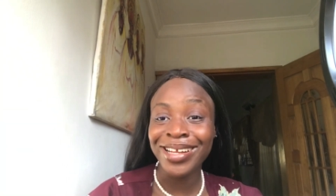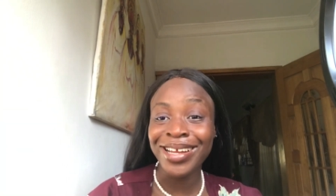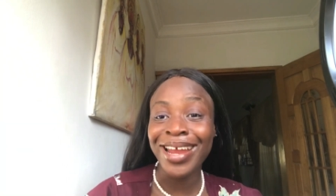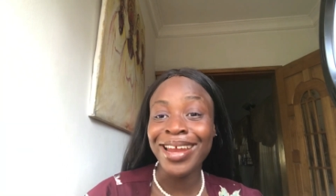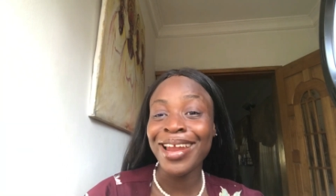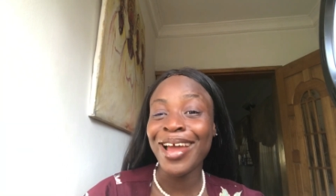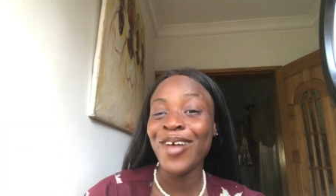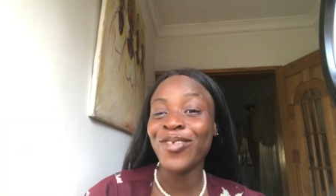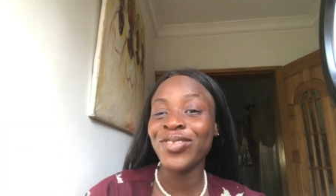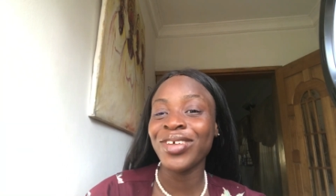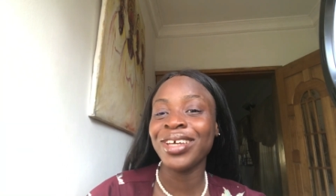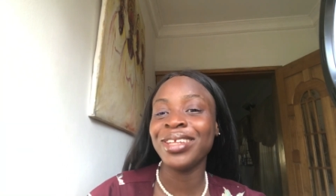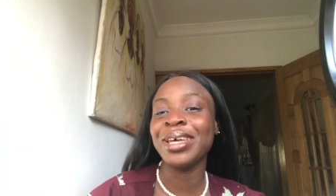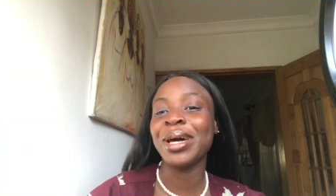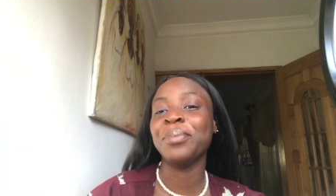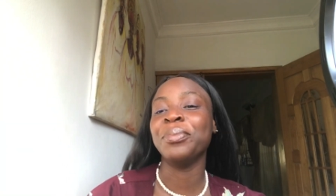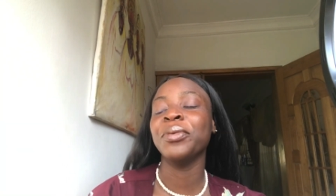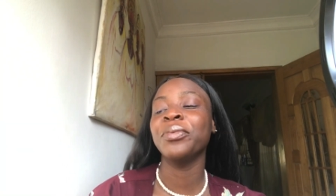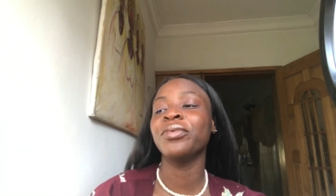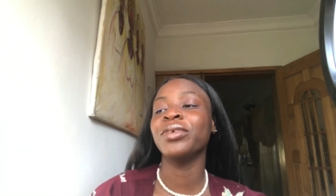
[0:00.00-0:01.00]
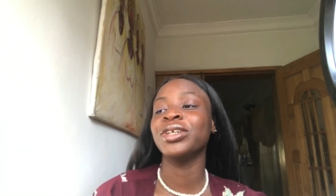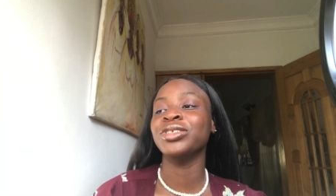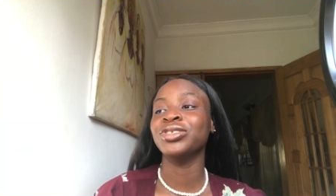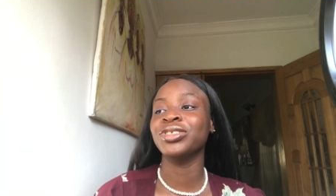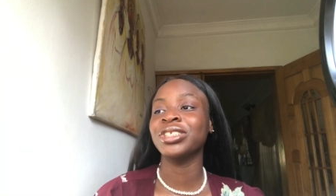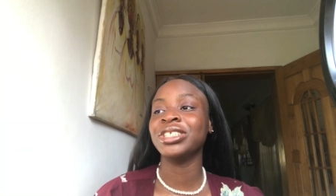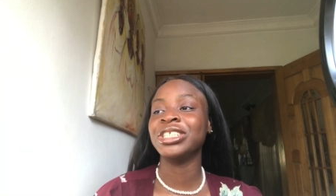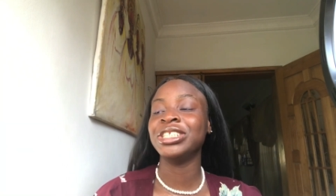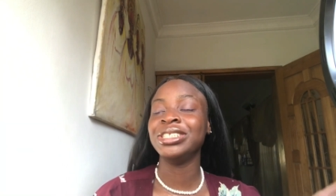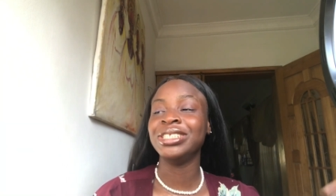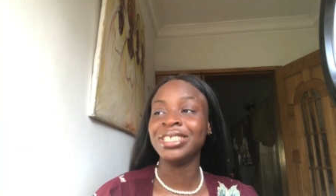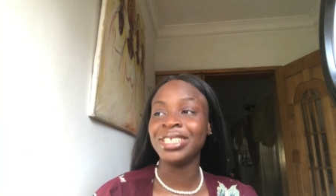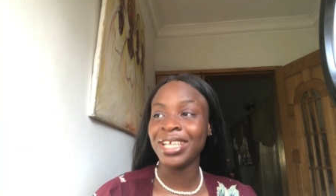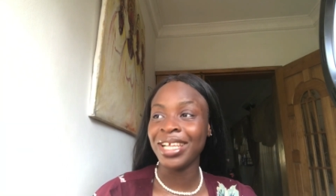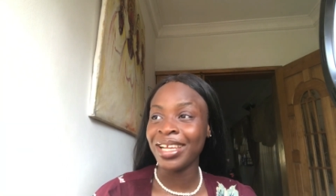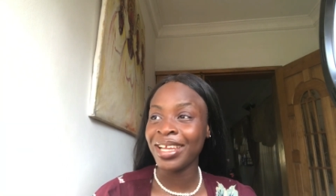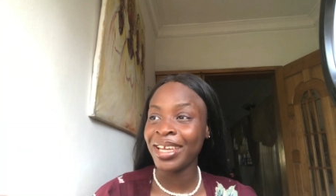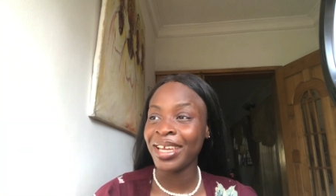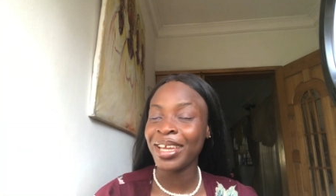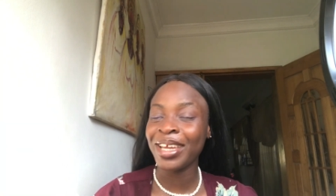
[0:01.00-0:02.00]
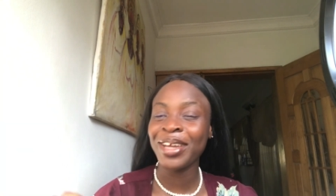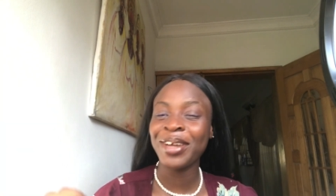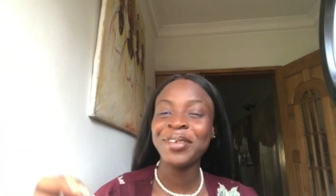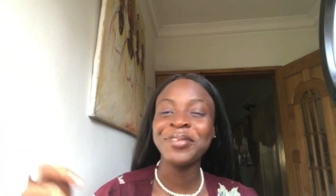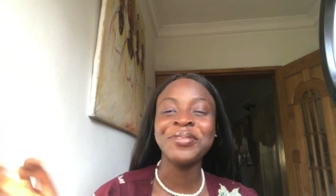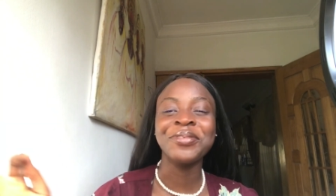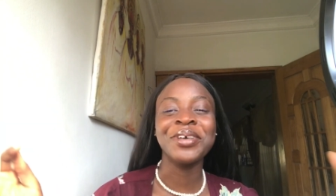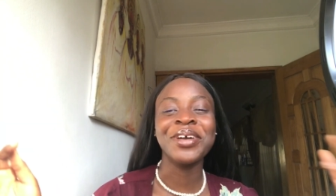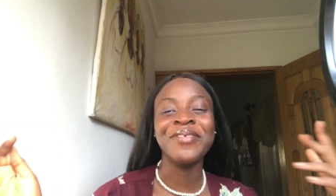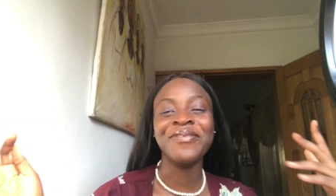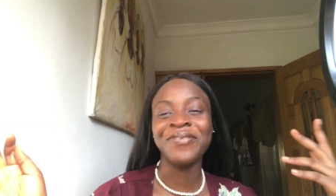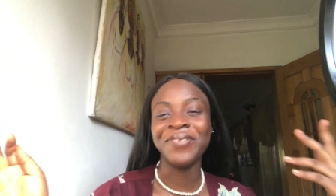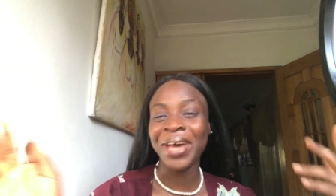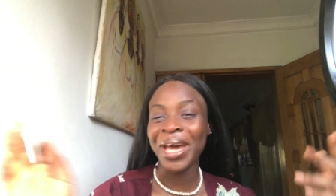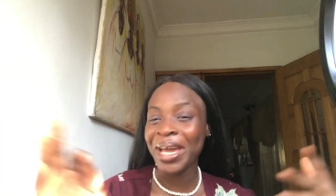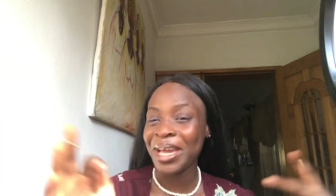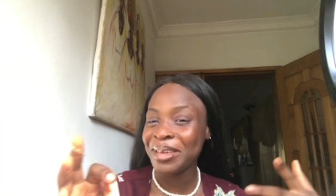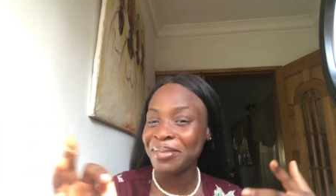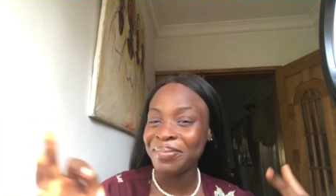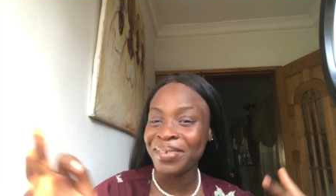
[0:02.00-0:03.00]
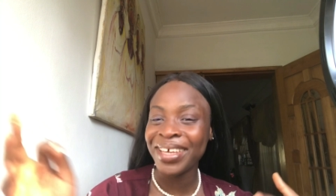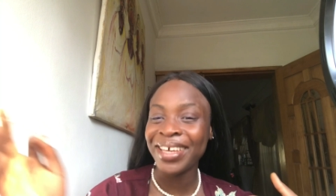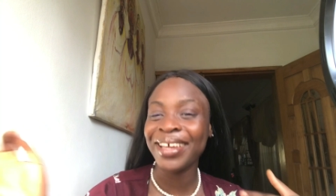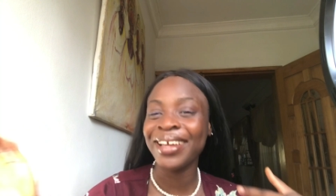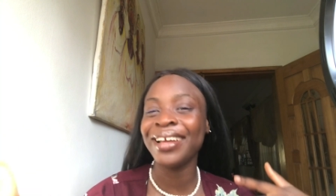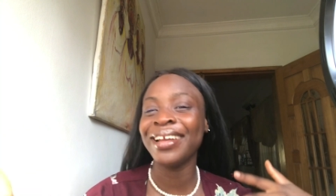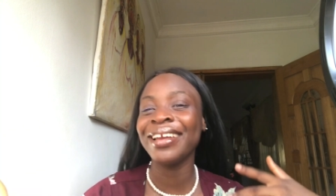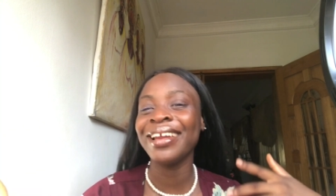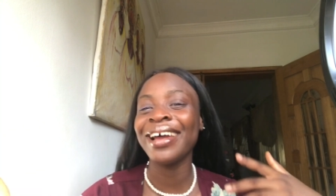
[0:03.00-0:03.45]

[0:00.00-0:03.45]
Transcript: Then after that, people were just chilling, we're vibing,